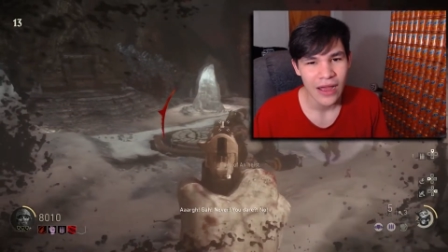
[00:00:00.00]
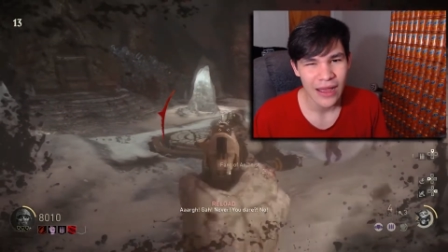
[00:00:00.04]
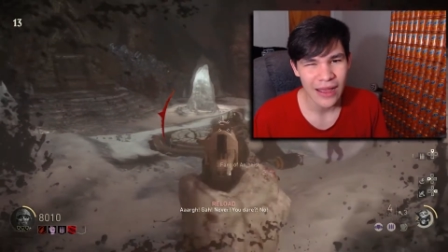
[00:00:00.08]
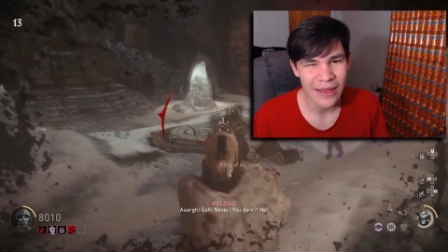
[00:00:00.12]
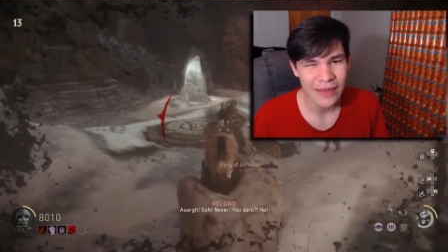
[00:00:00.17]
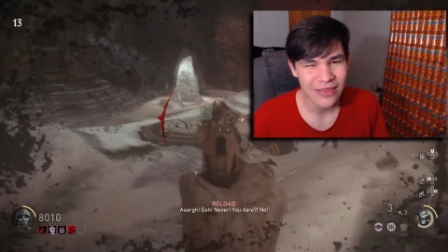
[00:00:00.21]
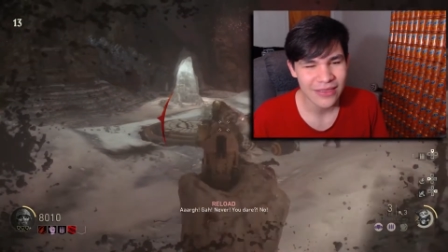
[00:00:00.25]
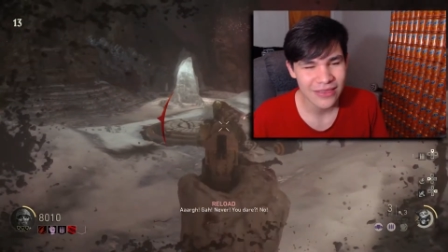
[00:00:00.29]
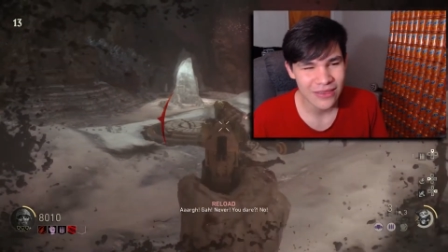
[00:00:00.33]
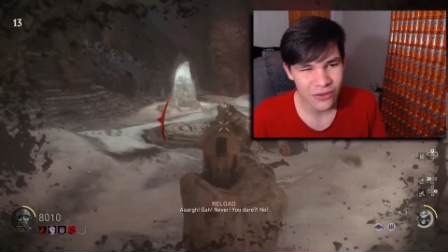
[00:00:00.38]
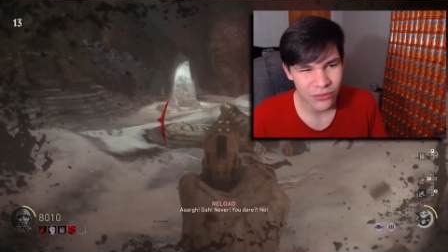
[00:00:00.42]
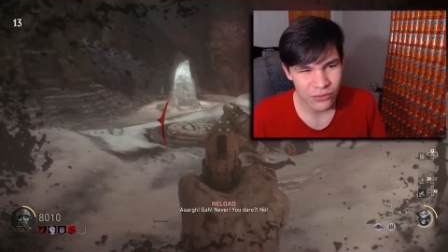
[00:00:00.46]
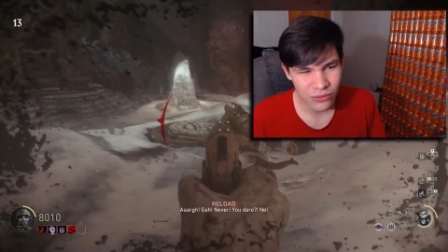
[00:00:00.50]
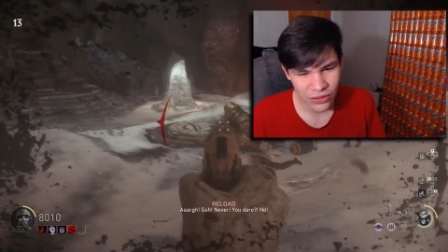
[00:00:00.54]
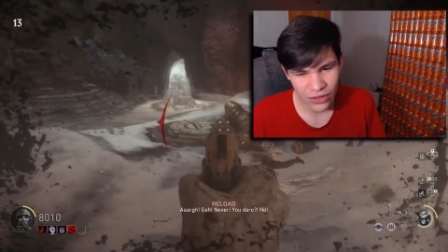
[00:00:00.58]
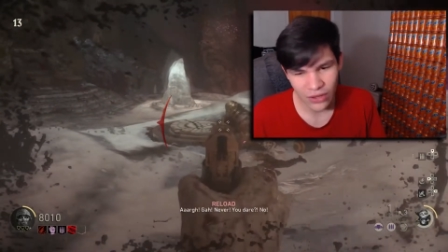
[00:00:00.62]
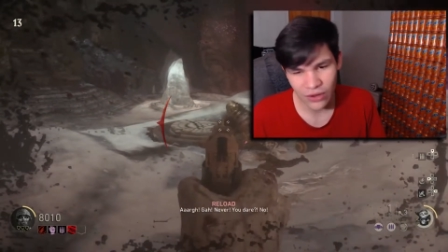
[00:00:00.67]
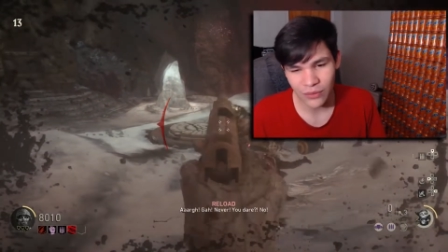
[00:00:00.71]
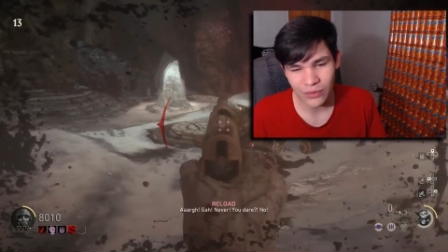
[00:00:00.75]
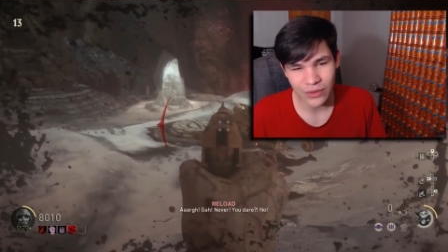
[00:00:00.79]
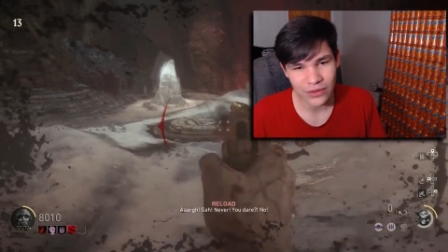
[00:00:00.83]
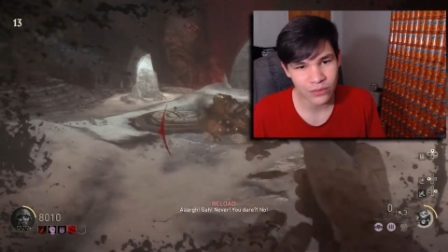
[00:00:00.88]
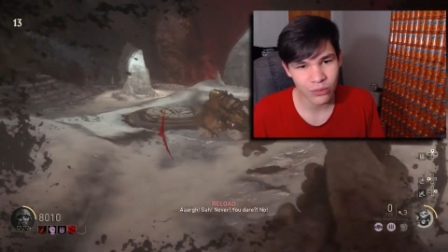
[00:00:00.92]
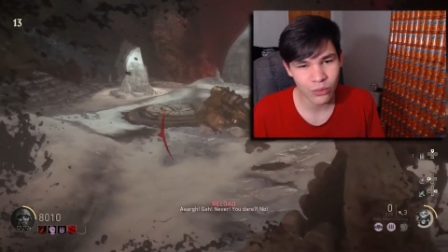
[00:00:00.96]
I don't
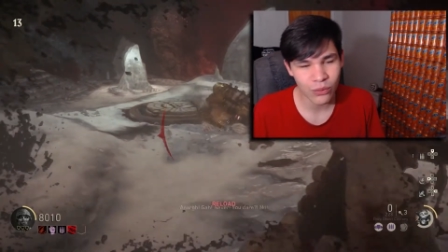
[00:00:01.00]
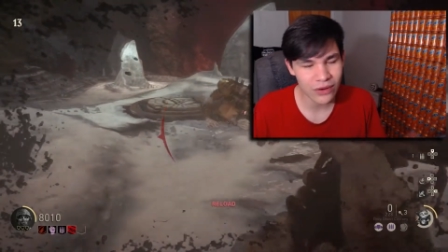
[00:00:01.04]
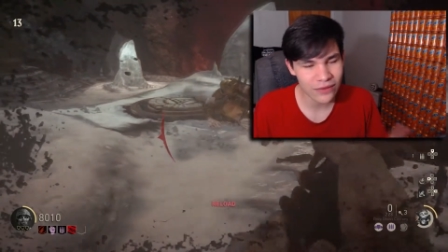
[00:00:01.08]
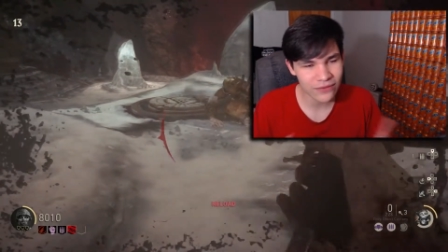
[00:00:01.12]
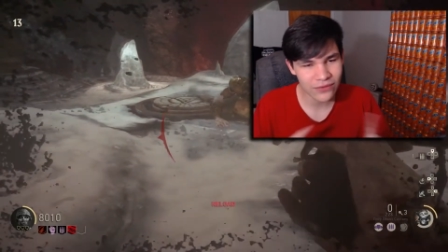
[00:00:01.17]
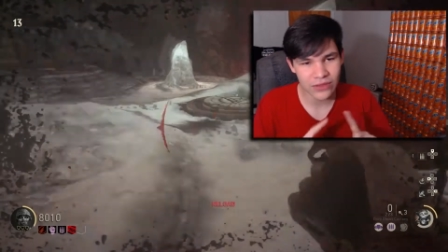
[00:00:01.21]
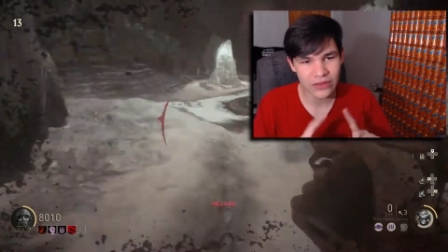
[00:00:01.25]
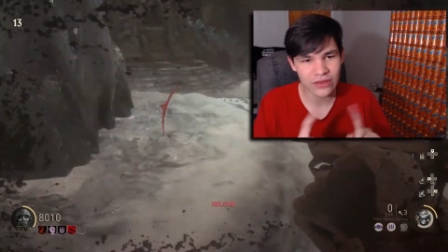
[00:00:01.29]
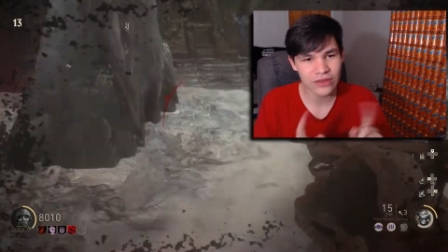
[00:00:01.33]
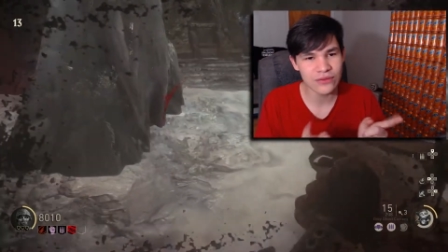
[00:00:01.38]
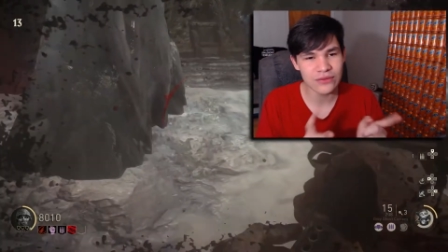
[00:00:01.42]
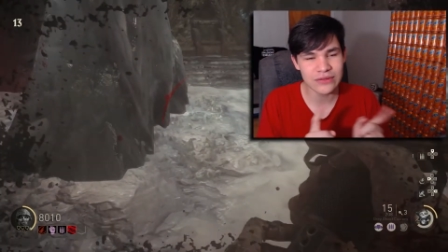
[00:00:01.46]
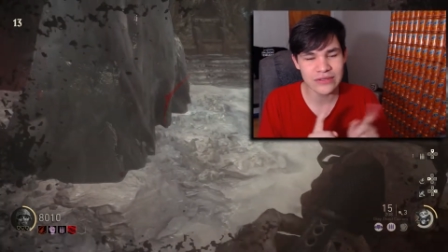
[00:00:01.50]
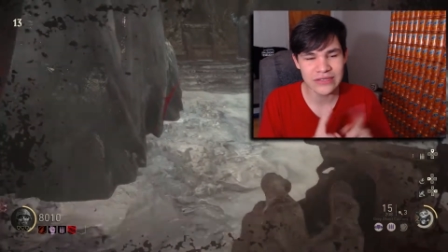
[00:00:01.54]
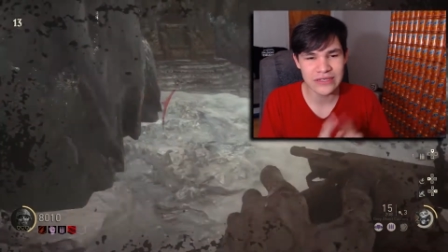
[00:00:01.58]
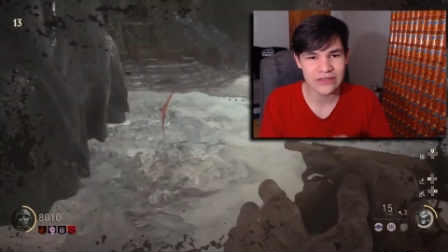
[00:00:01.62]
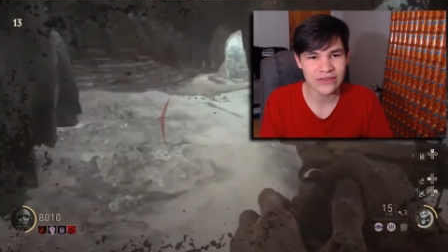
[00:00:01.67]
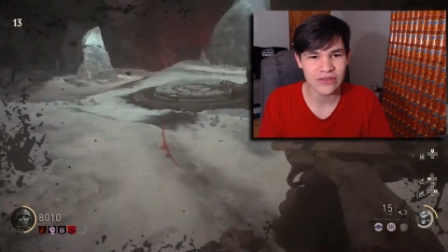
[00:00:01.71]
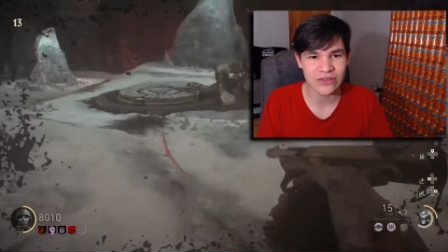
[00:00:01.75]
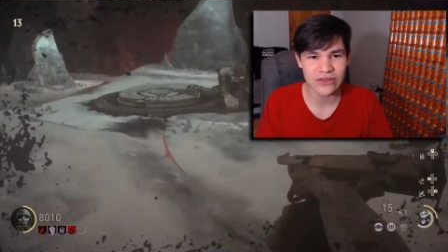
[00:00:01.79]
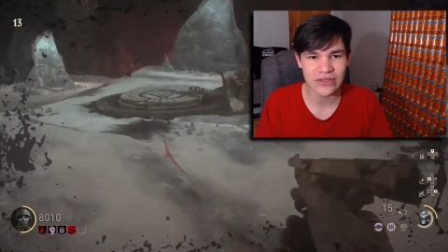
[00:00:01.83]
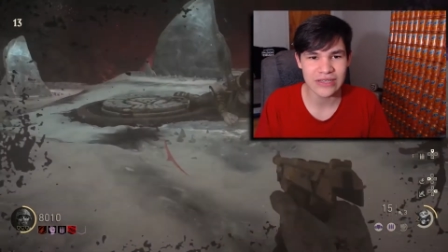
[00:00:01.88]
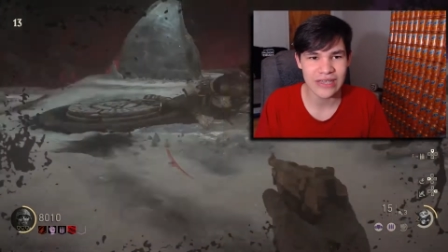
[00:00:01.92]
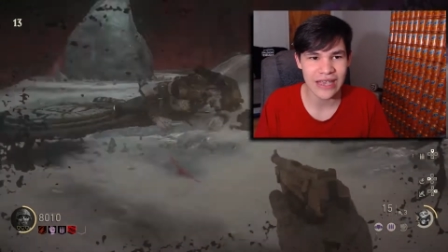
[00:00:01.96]
know. It's one of the two,
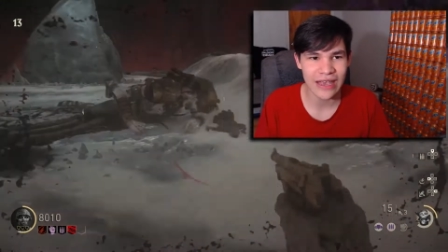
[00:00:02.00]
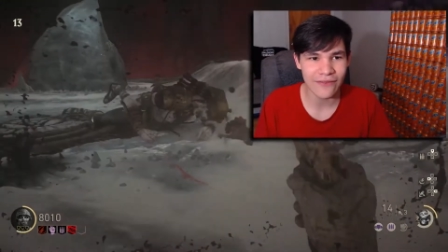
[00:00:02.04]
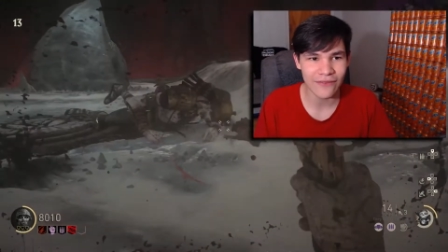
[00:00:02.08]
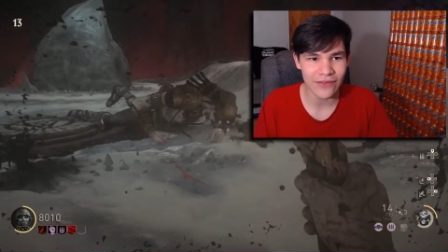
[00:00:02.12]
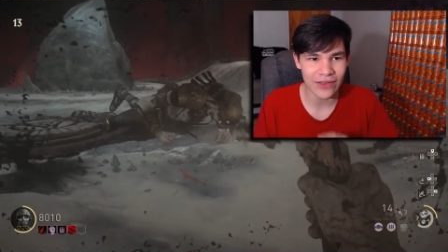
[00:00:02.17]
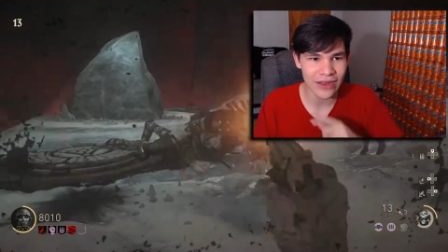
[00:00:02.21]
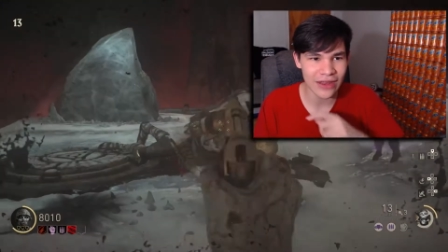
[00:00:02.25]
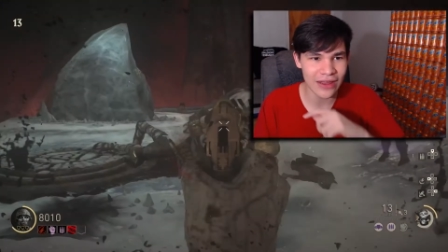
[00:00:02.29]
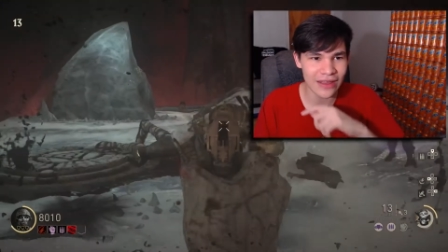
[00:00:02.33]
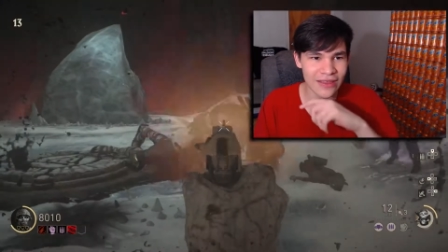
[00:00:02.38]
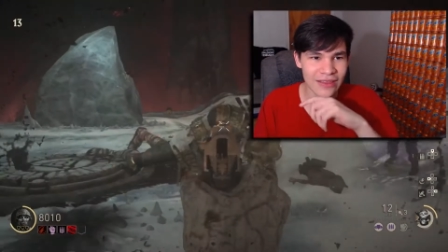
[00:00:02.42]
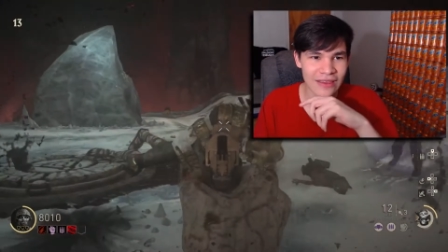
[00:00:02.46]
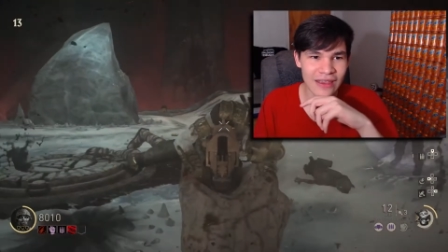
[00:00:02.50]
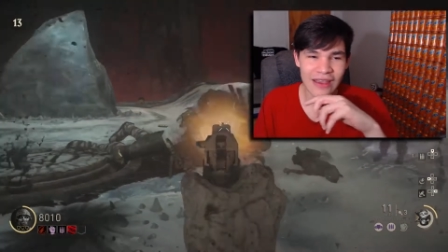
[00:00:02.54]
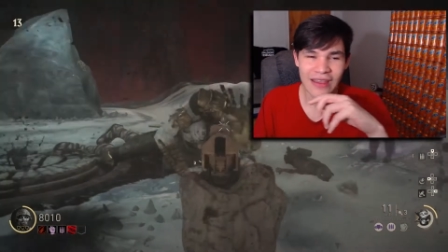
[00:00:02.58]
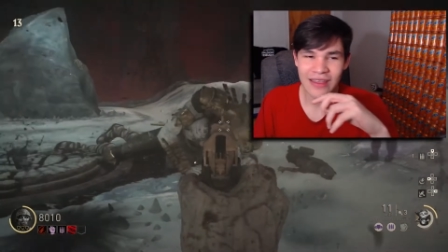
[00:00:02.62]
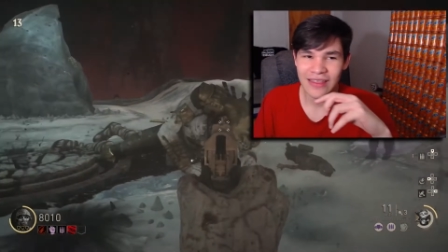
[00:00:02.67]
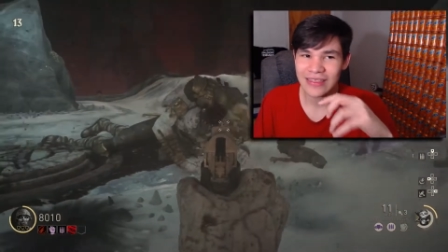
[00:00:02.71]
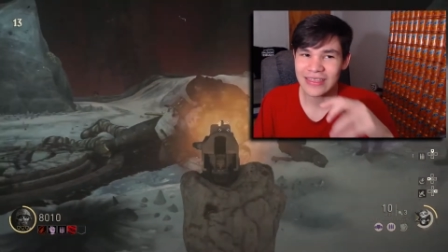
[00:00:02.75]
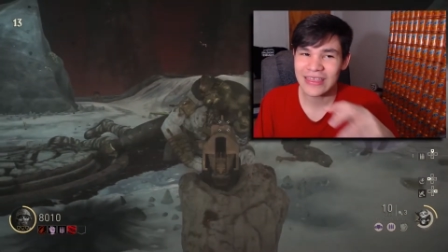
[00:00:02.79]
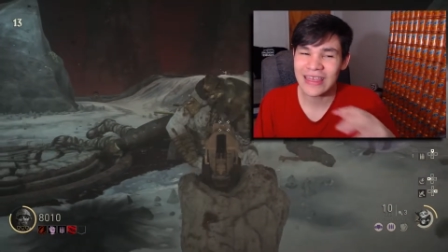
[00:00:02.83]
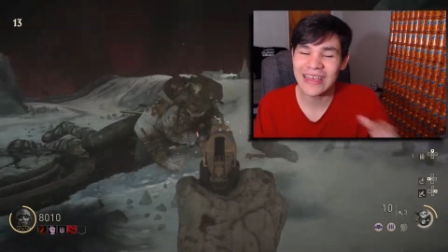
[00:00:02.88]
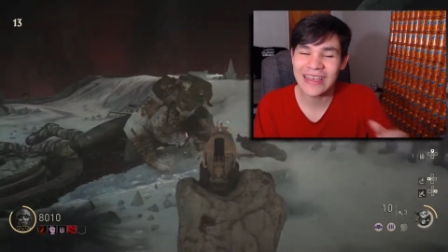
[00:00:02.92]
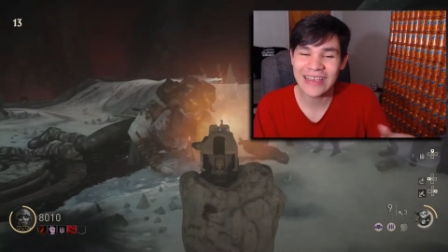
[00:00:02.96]
6 or 7. And the